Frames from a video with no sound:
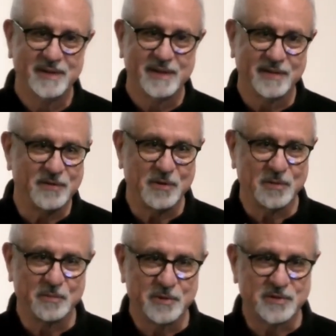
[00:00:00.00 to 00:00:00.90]
if you
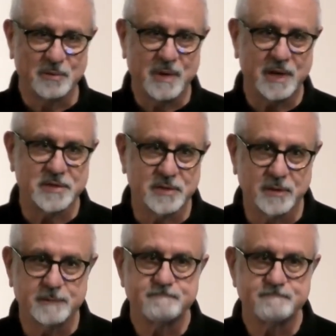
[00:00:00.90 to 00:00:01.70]
put your mind to it.